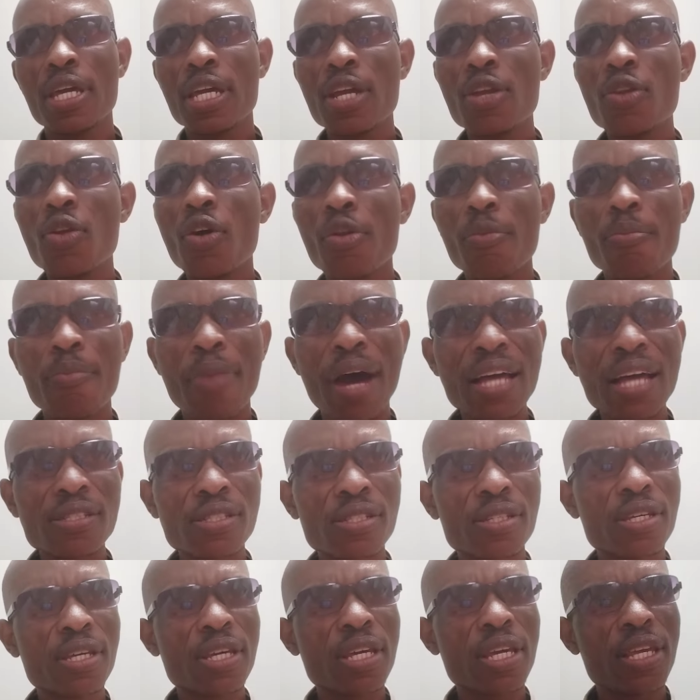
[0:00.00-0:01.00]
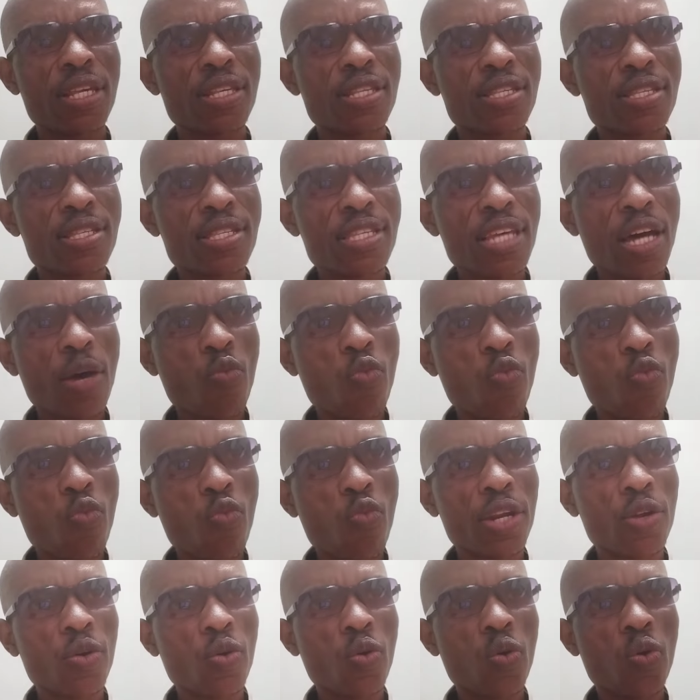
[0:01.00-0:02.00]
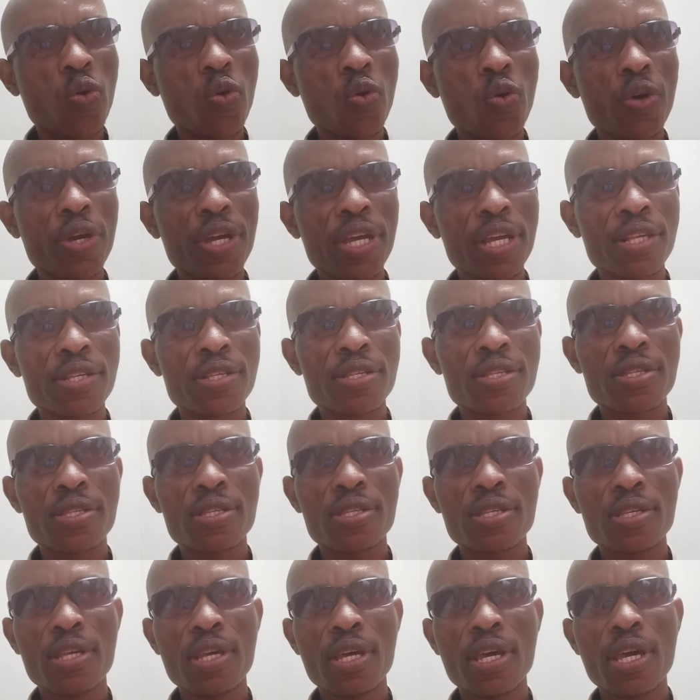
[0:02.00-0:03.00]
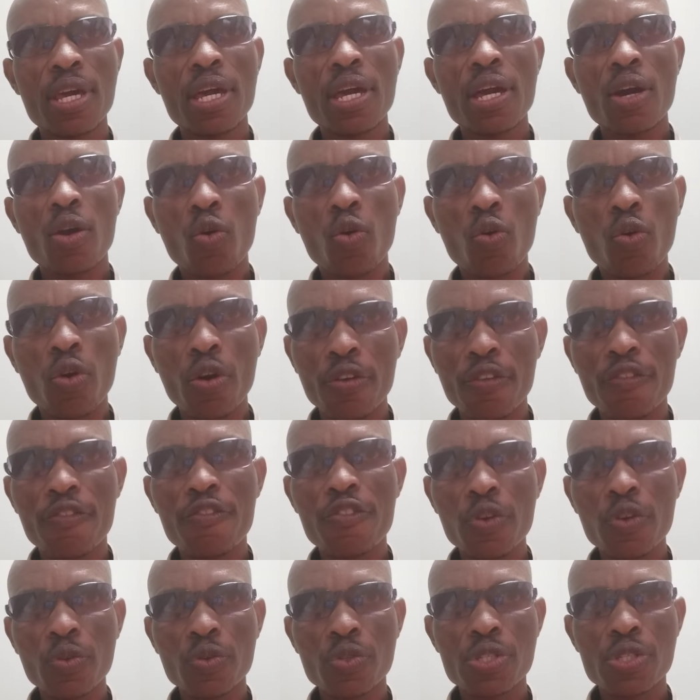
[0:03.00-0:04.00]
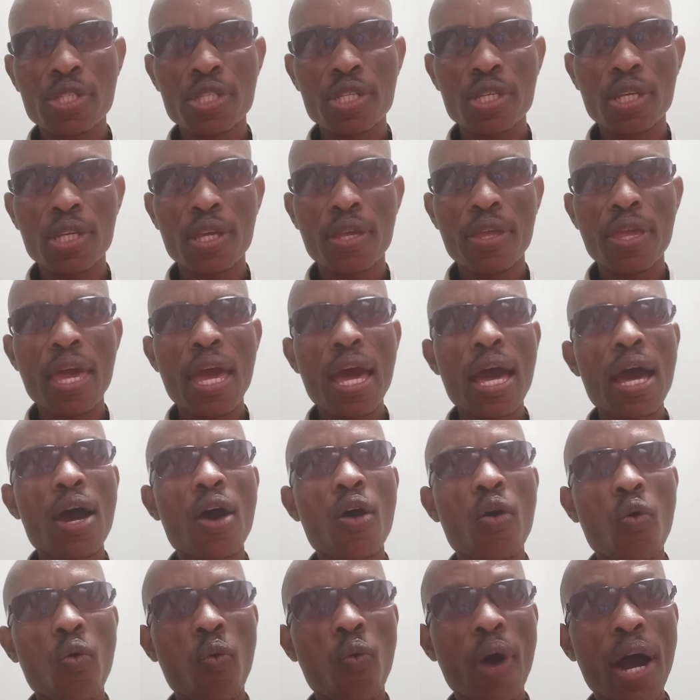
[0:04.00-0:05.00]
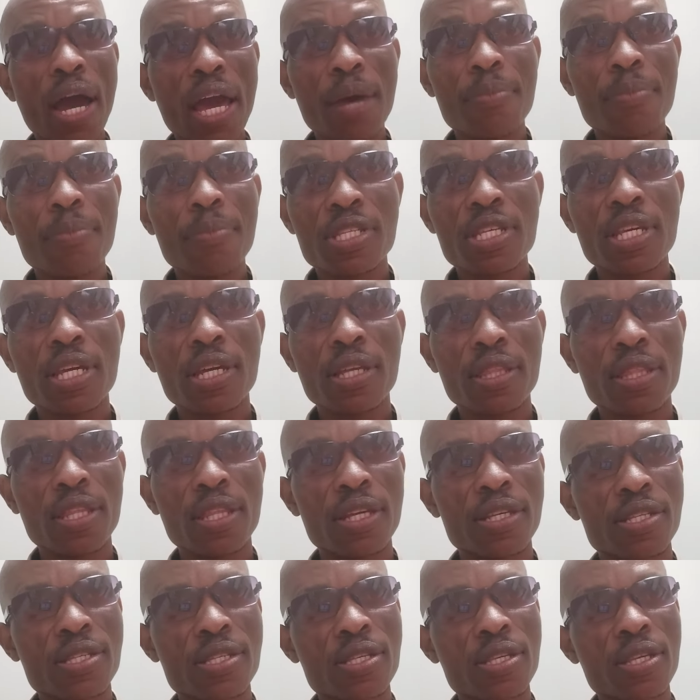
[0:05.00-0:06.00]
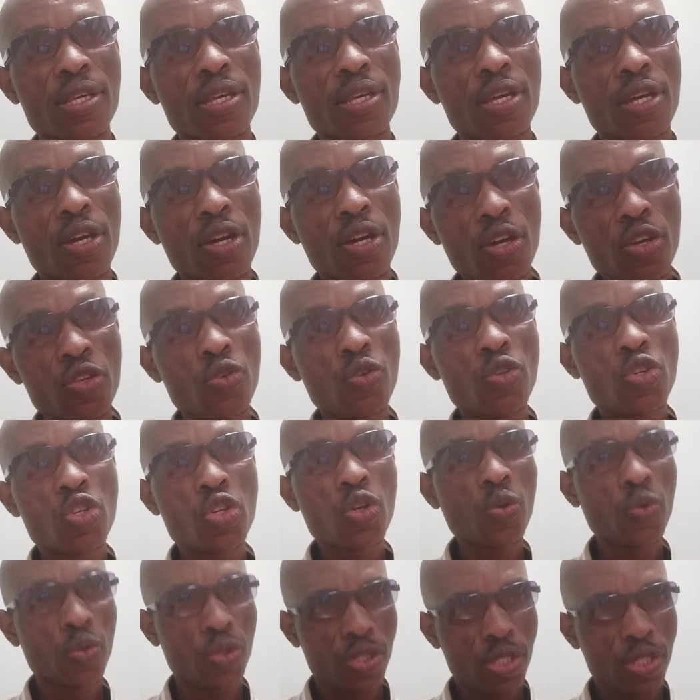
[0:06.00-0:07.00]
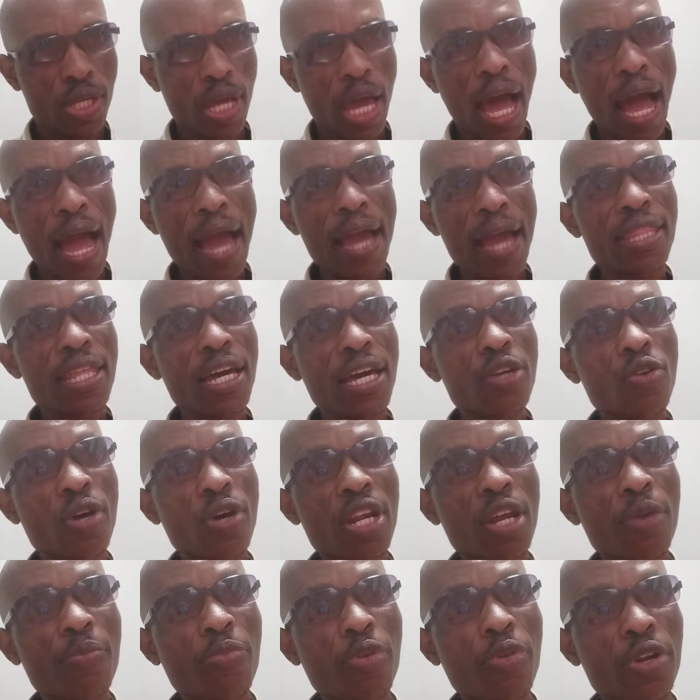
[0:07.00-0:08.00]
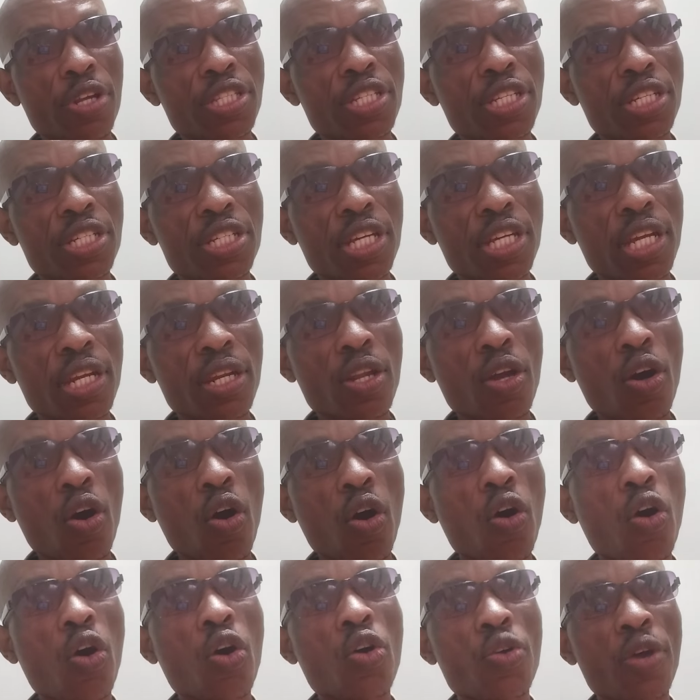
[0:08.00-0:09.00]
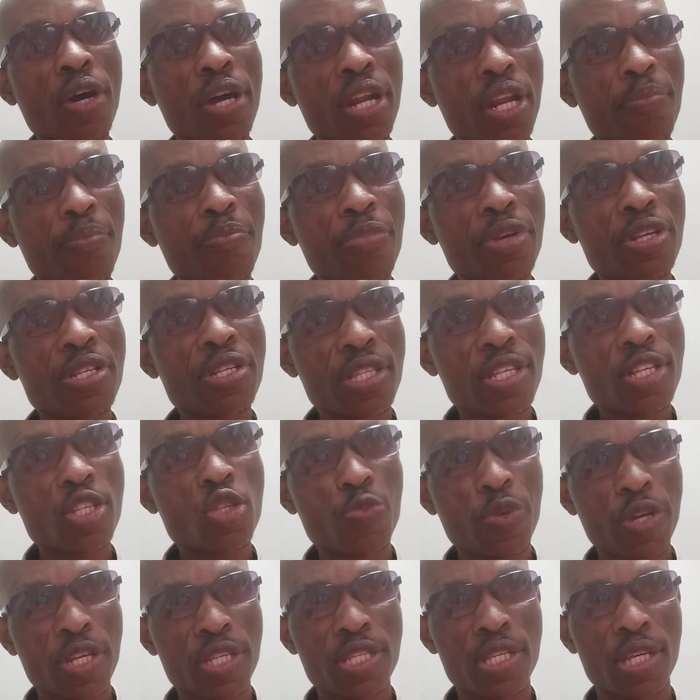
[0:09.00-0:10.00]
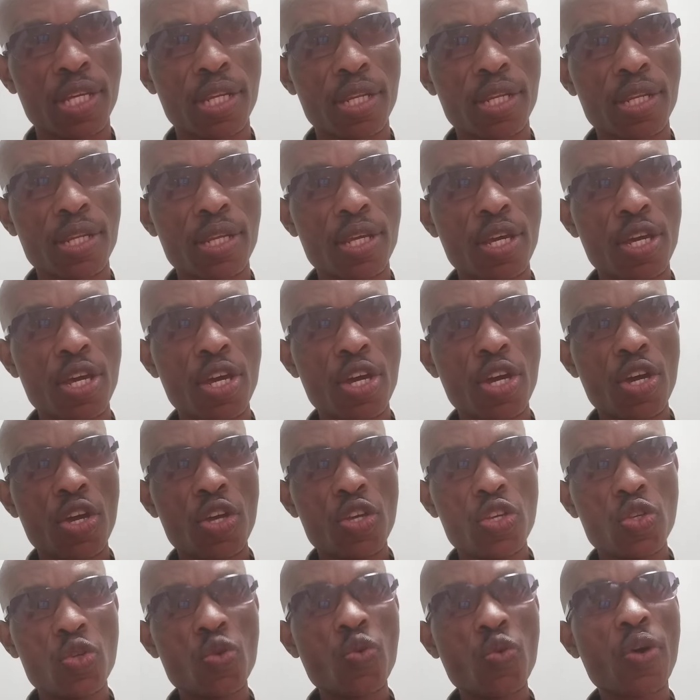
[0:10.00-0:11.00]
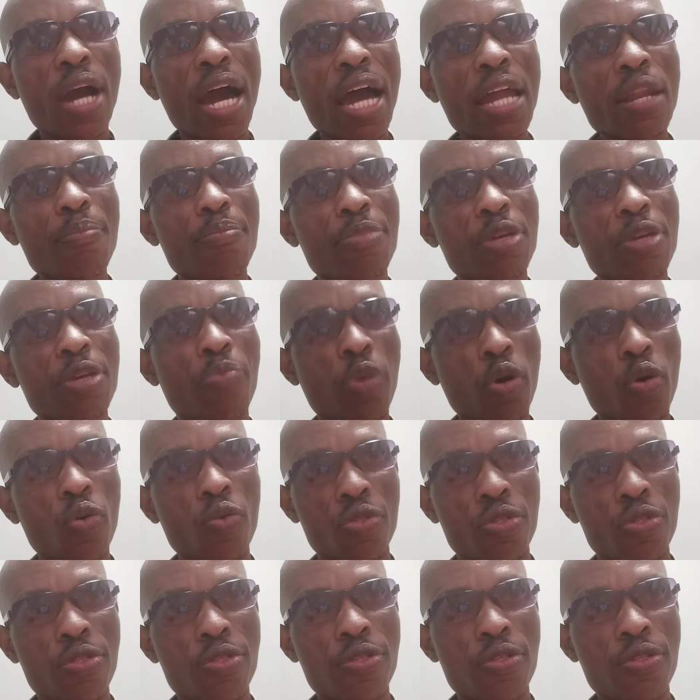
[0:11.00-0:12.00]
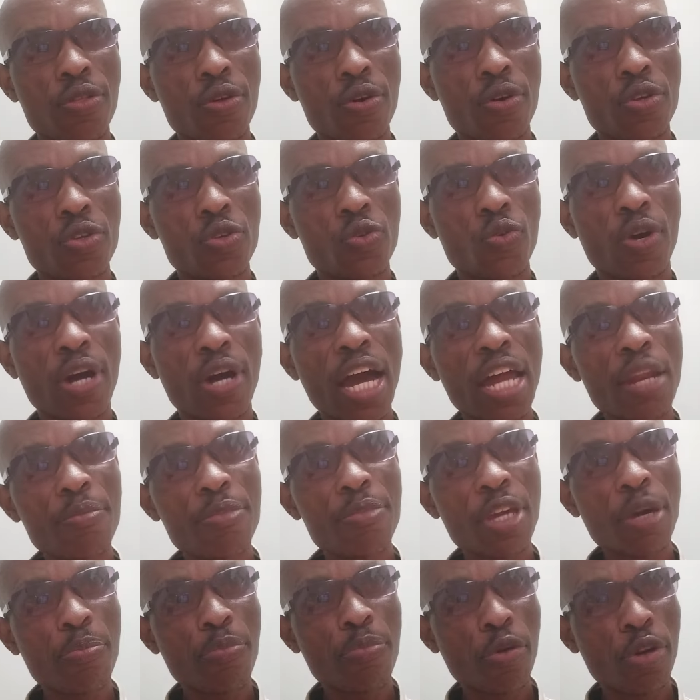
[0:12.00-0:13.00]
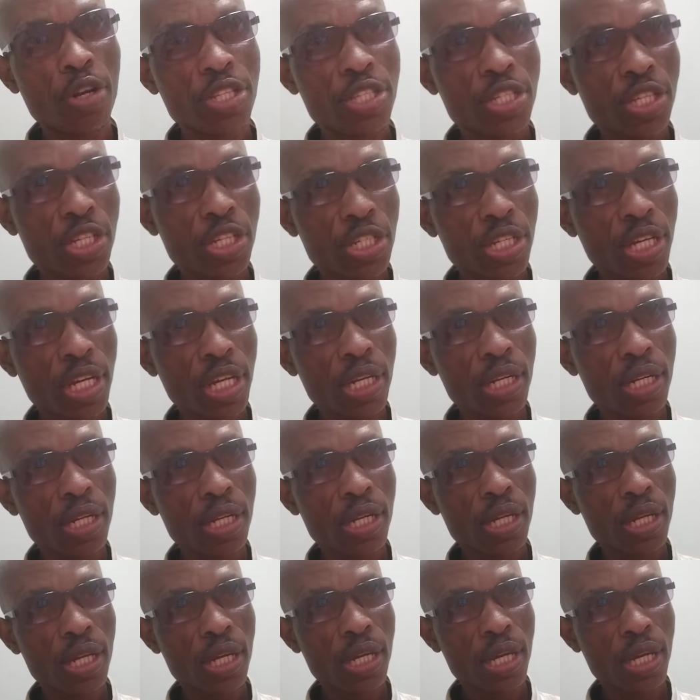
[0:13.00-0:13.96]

Elon Musk is someone who is confused. Why I'm saying this? You choose. Either you are a politician or you are a business person. You can't be both. You can't be a politician,